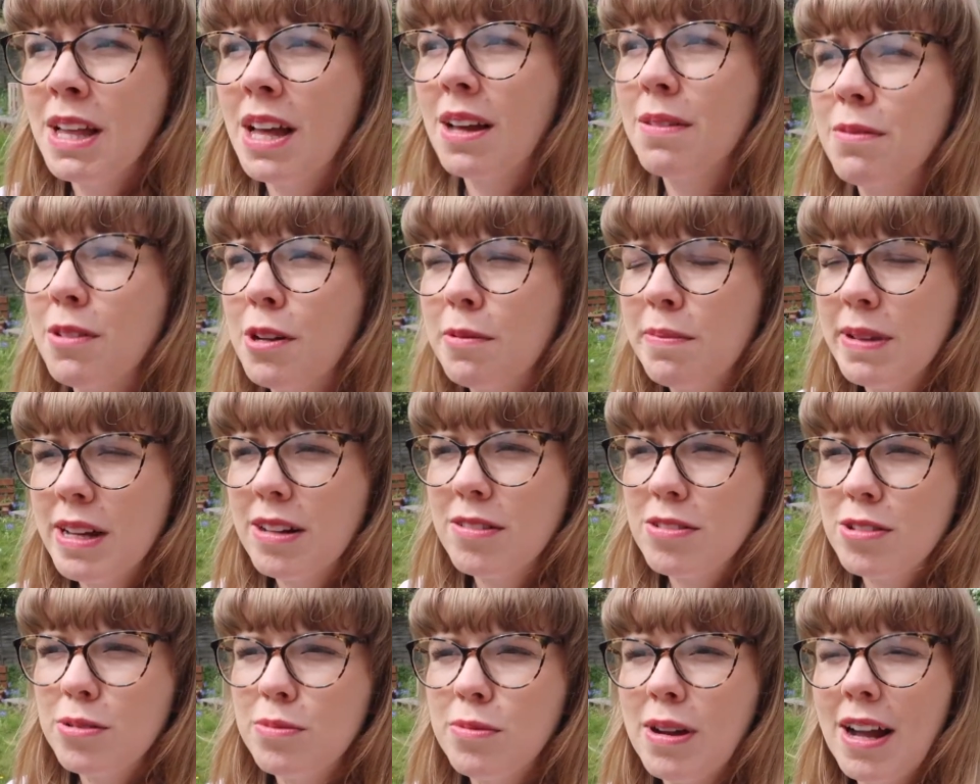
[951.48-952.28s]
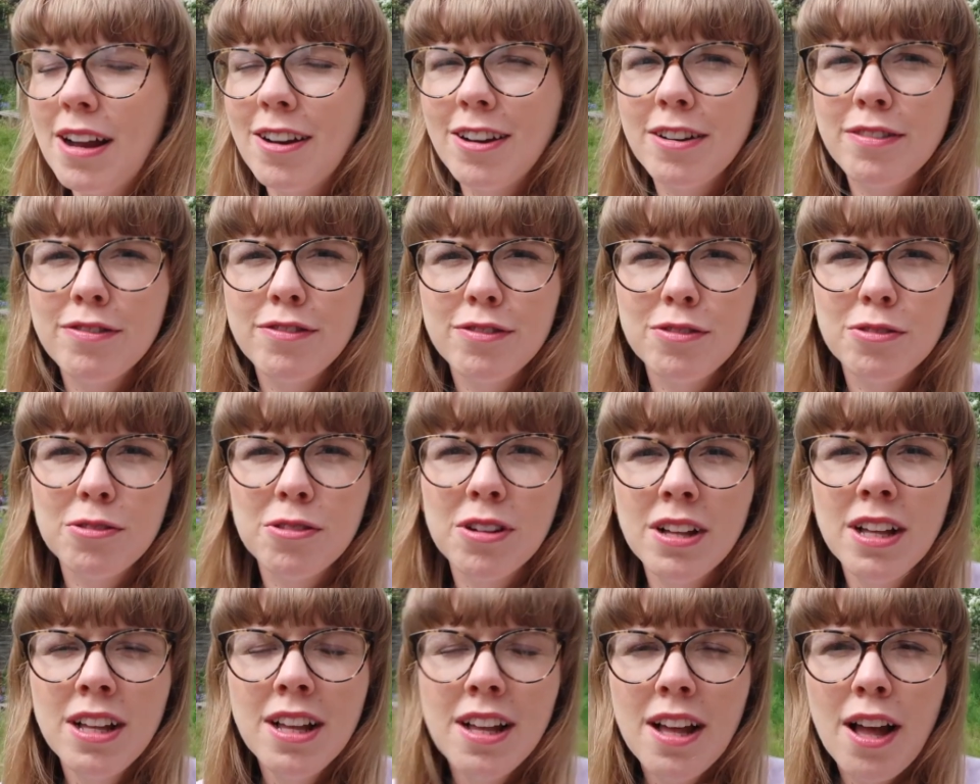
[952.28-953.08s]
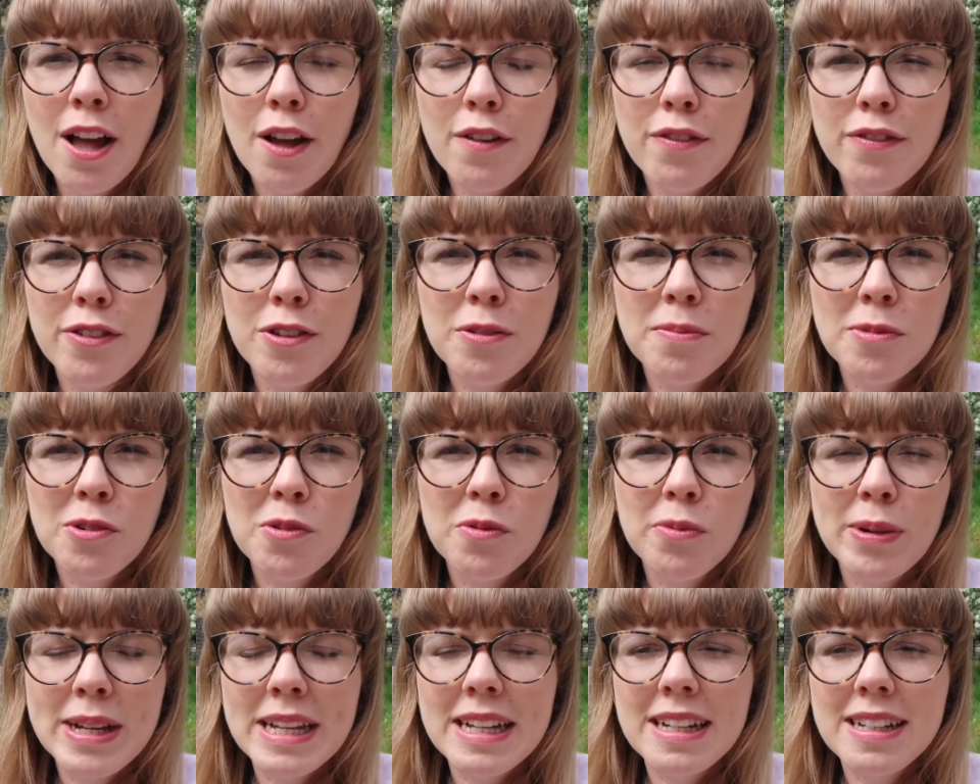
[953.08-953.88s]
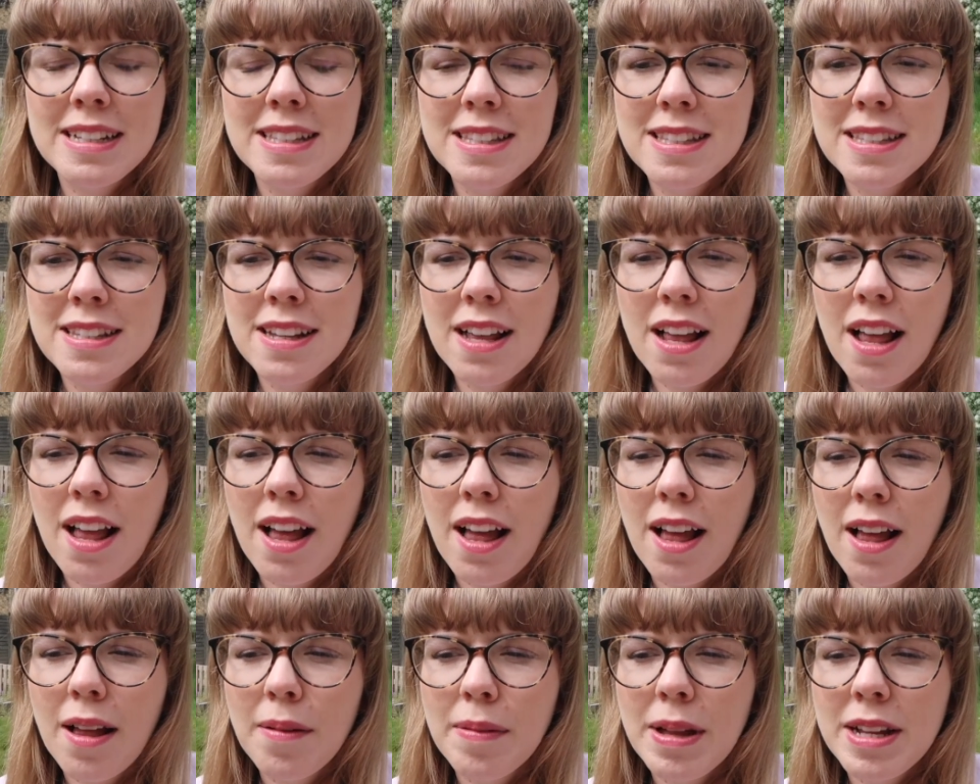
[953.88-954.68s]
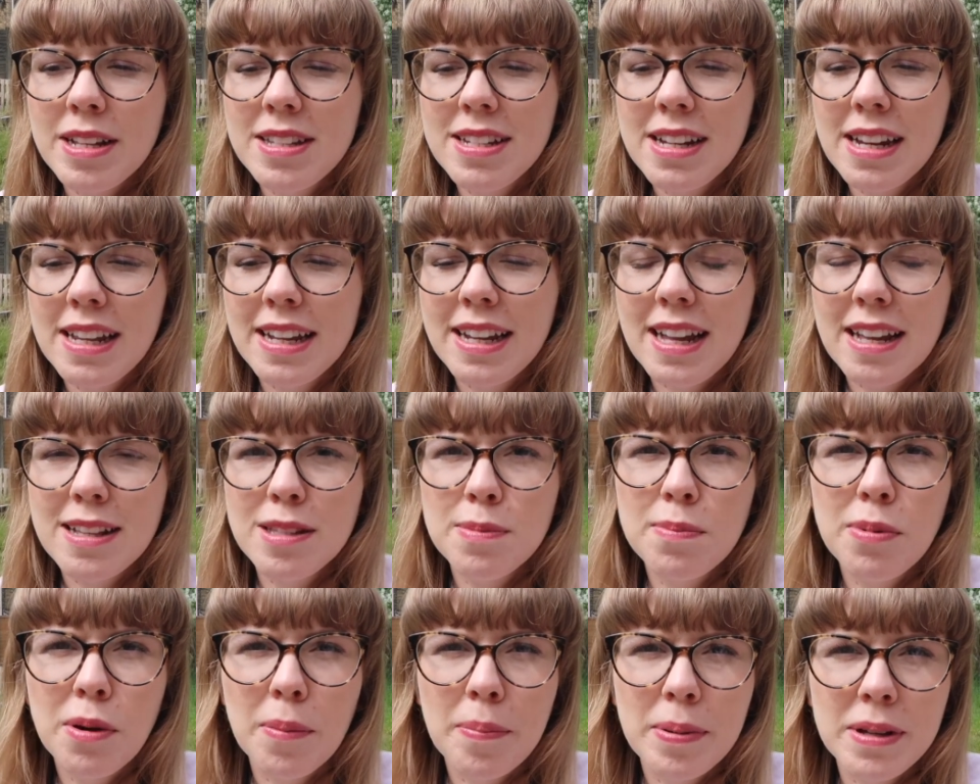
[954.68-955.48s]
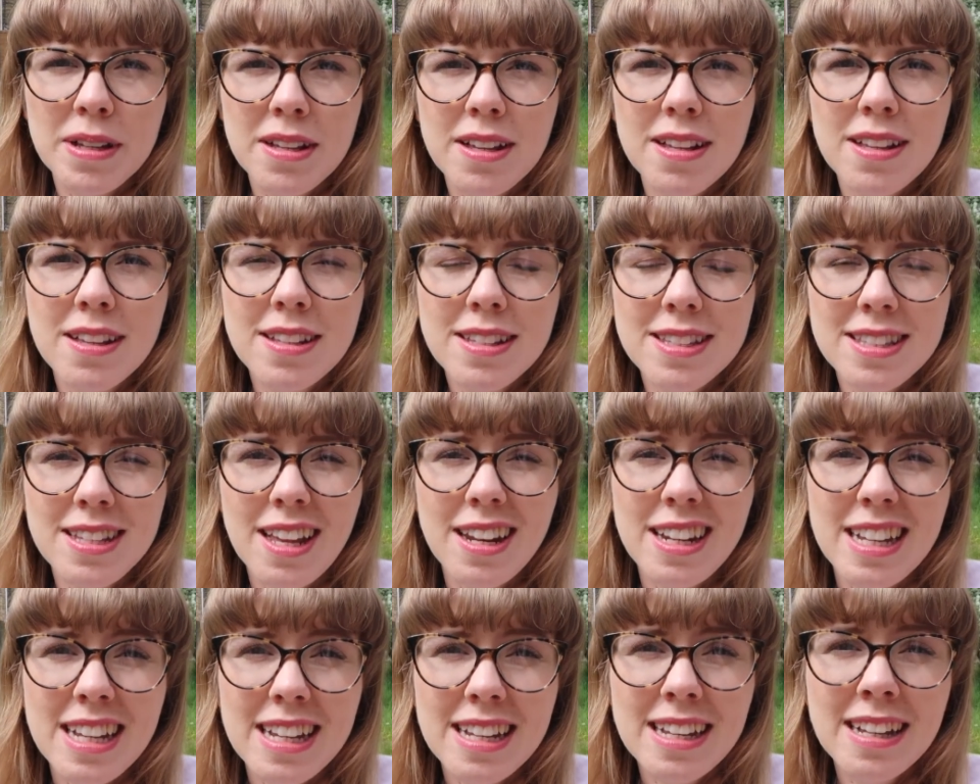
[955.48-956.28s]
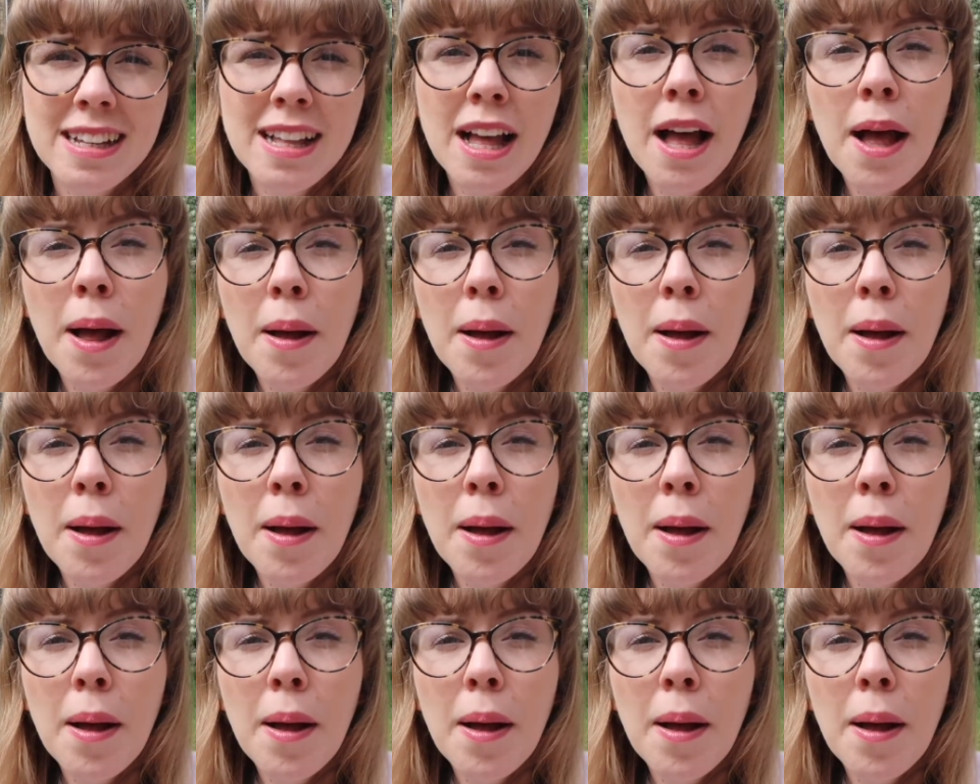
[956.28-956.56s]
that I won't be able to wear it for a few more weeks until it gets proper sunny,